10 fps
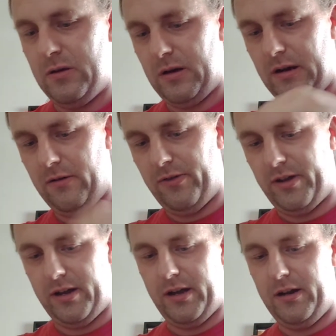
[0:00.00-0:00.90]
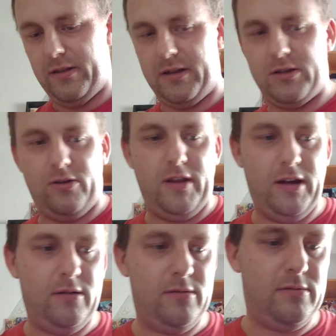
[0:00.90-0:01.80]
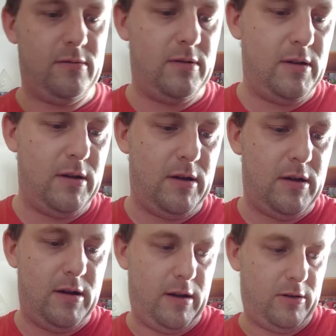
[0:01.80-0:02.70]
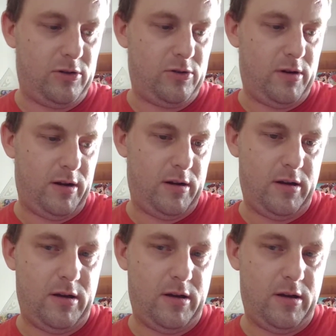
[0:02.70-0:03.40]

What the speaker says: Clear off the gunk that's on there. Now I've got to try and